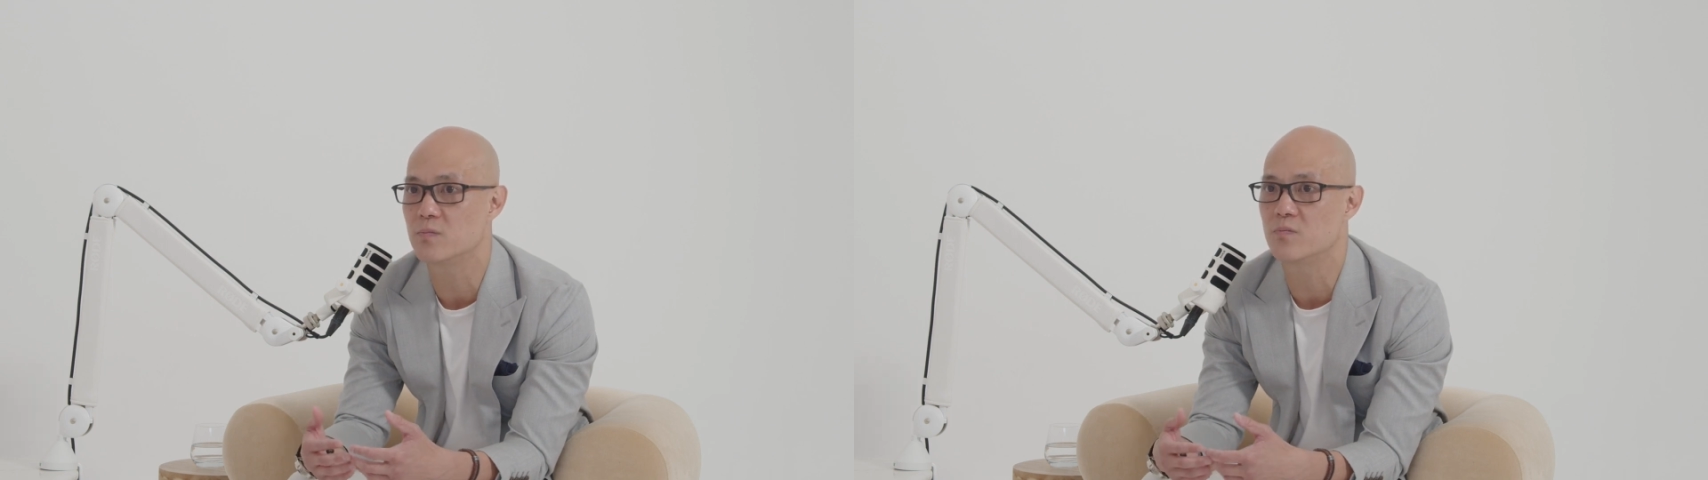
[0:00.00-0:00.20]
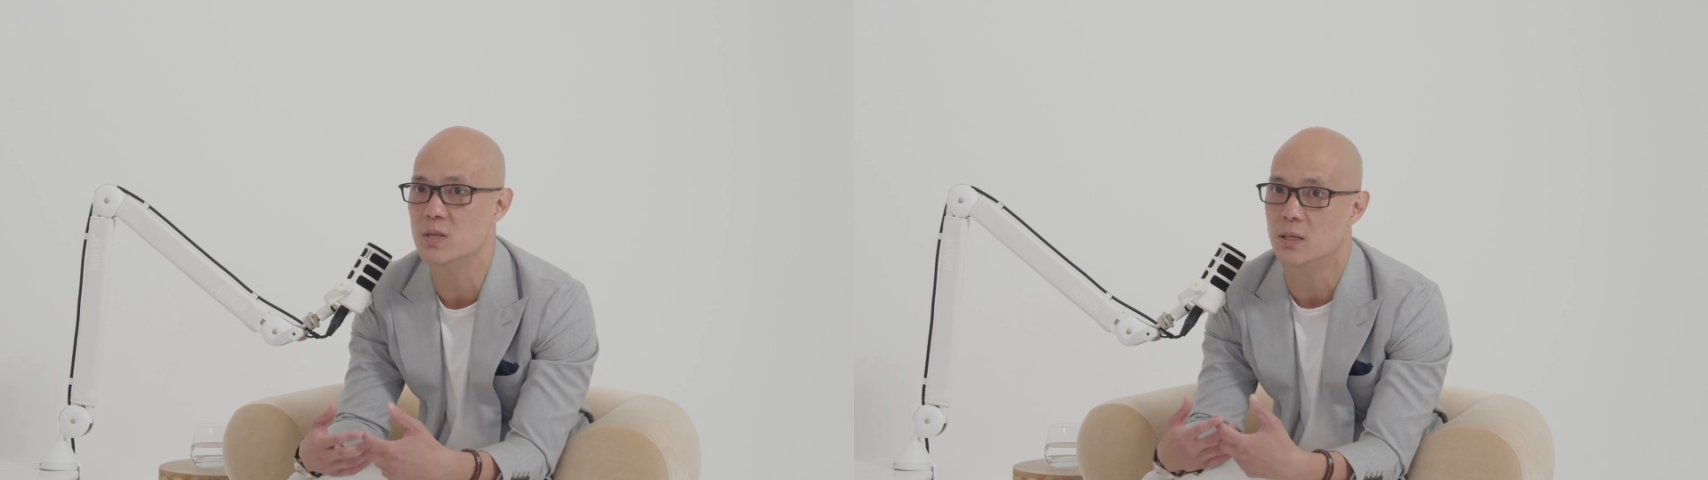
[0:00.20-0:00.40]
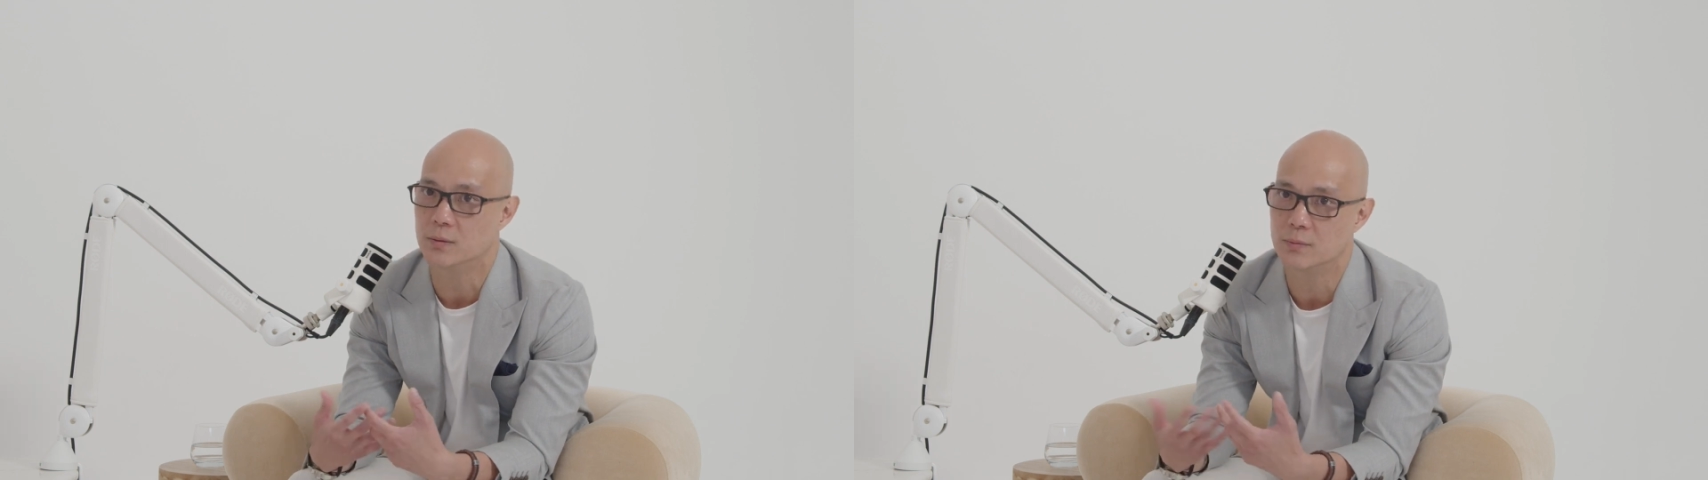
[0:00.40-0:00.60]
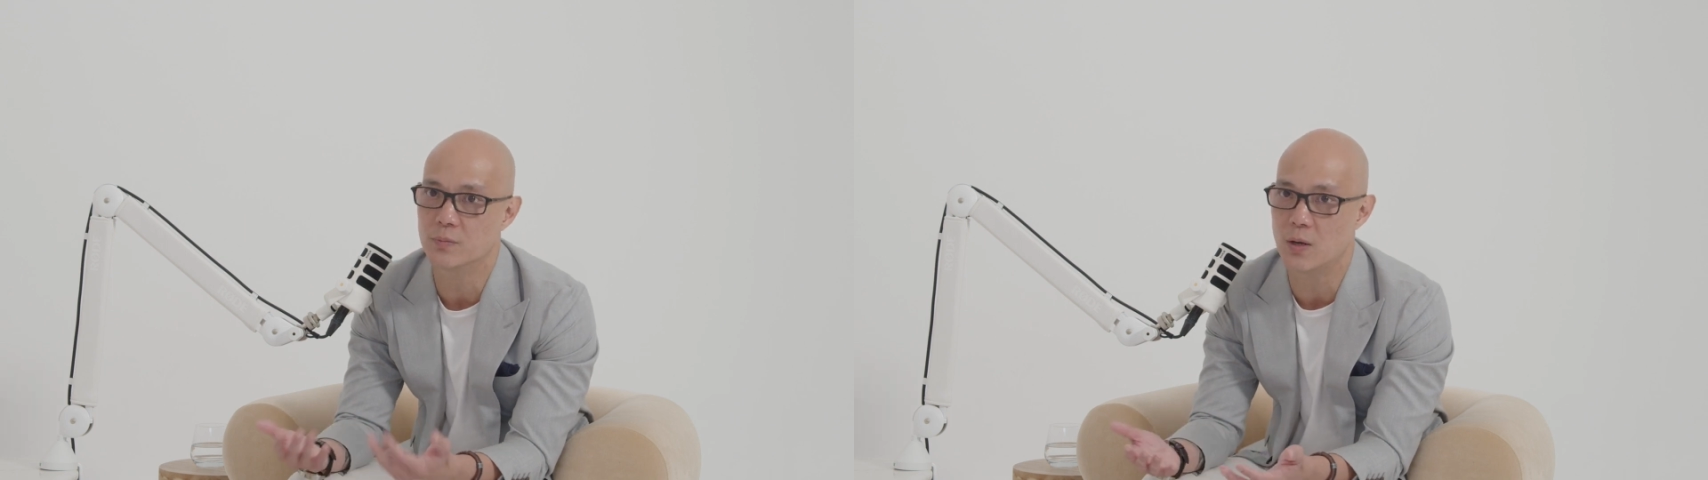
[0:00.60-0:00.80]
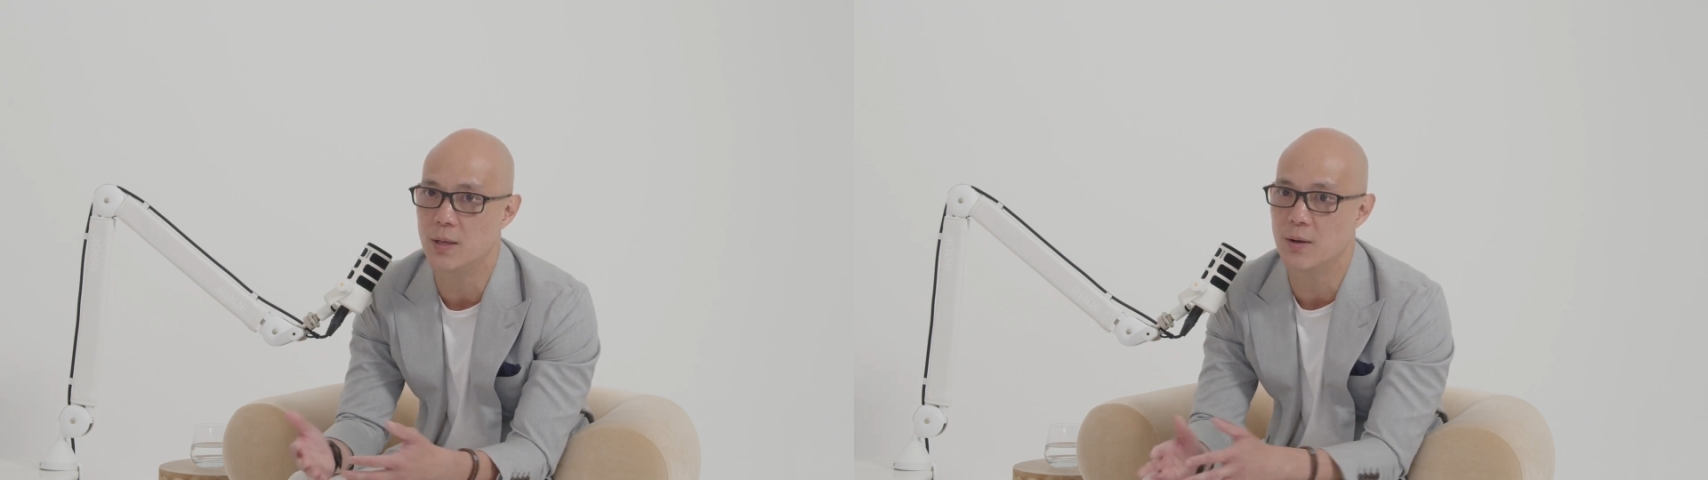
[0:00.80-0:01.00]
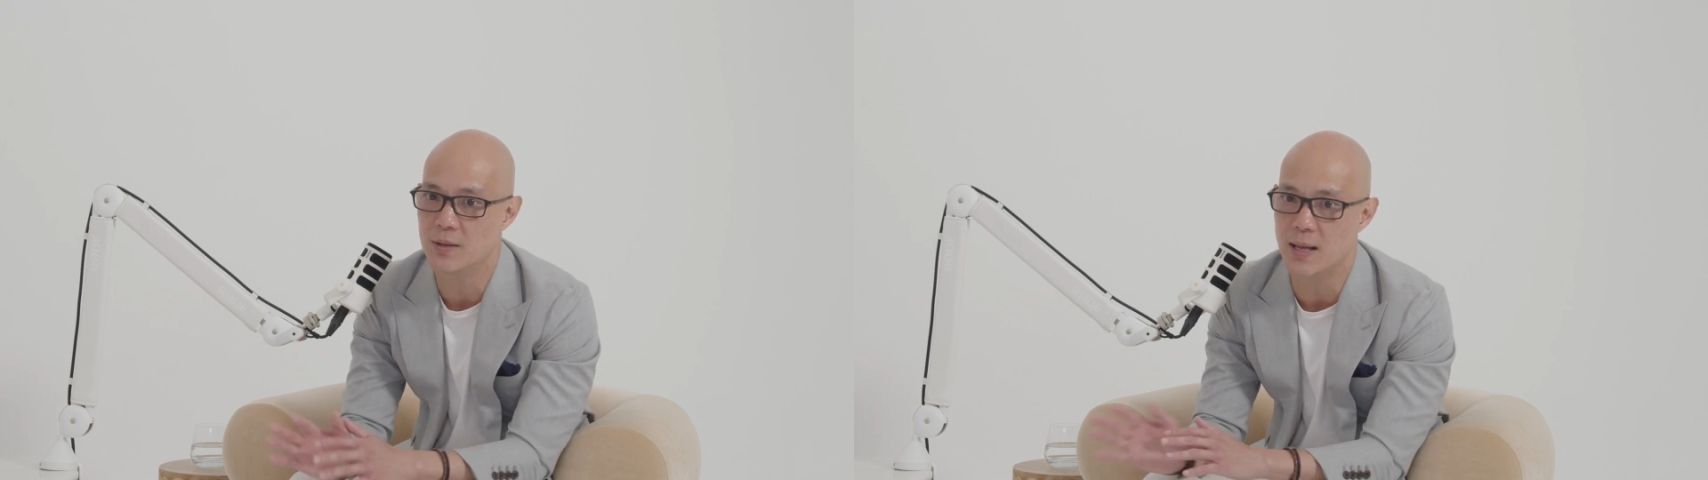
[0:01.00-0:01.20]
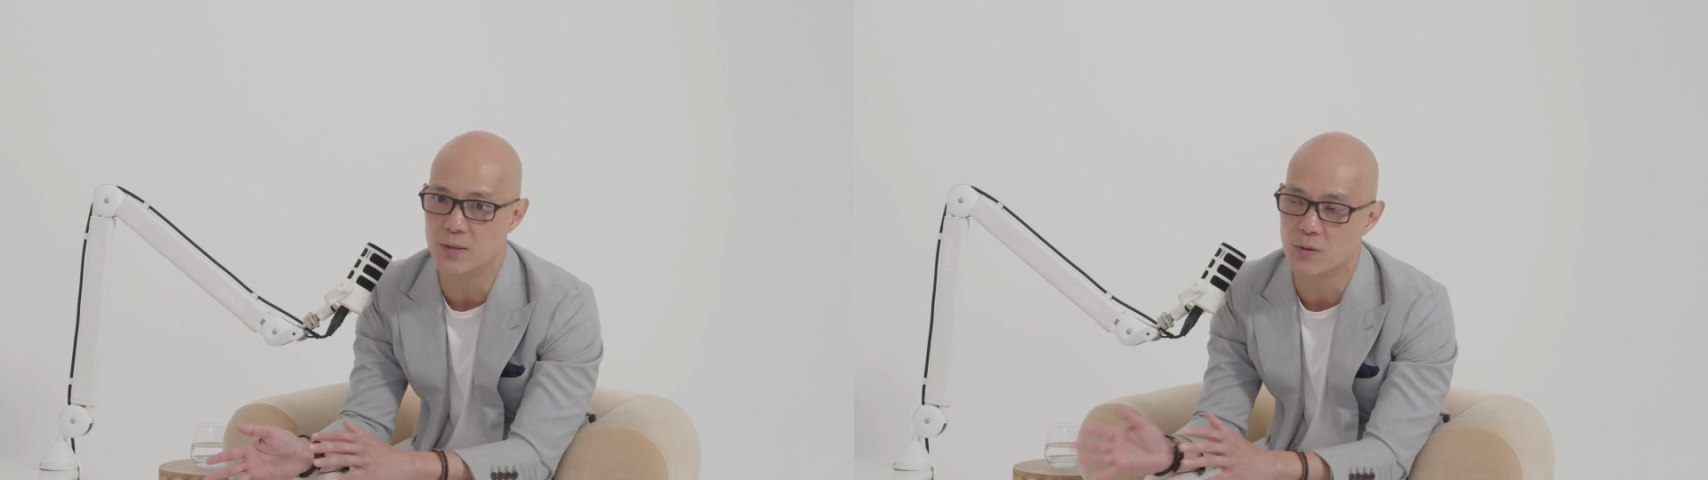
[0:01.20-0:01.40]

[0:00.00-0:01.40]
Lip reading: you know, they're in that